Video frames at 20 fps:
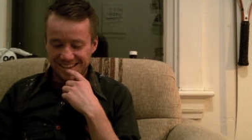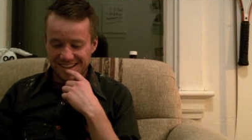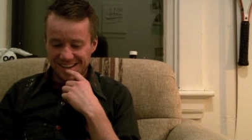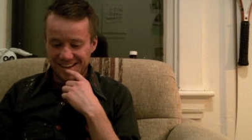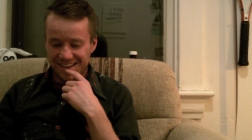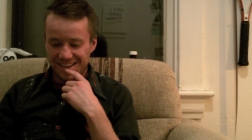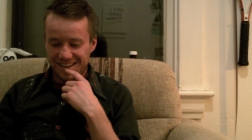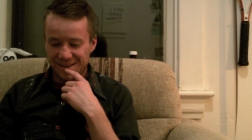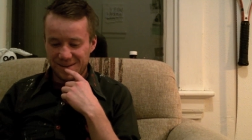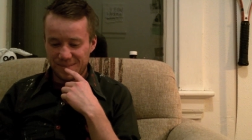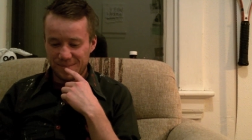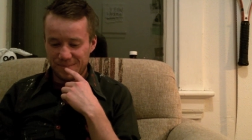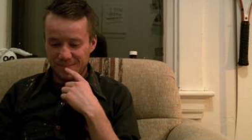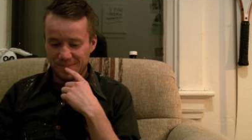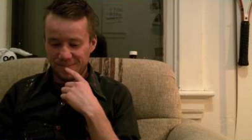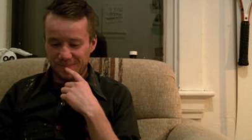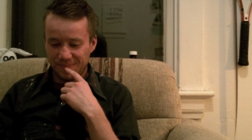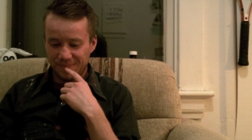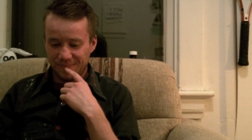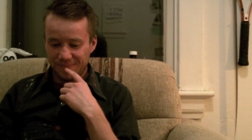I
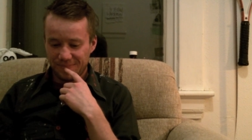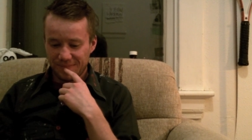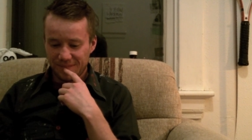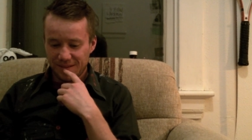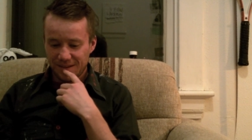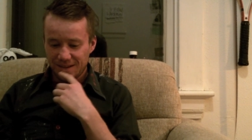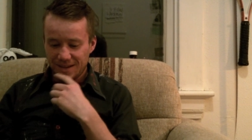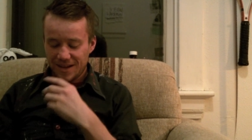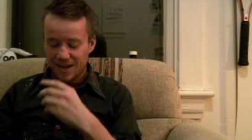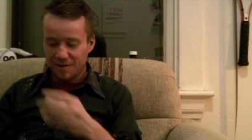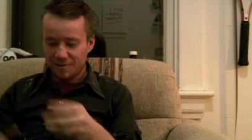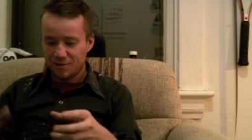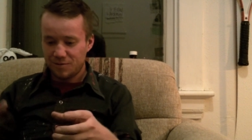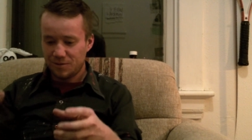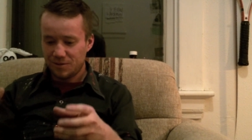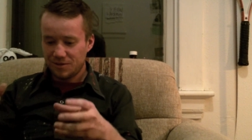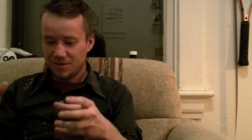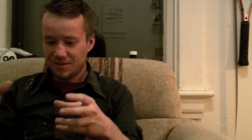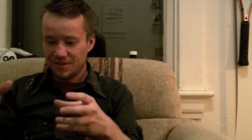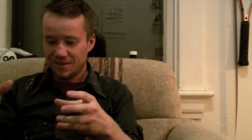was
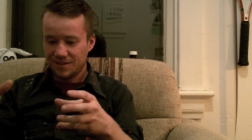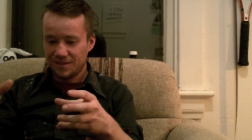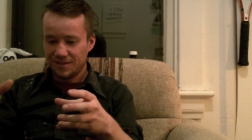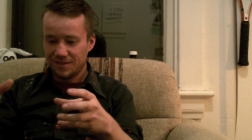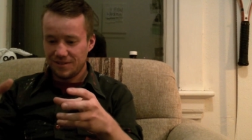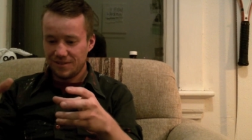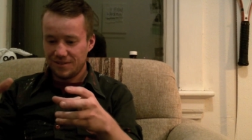supposed to,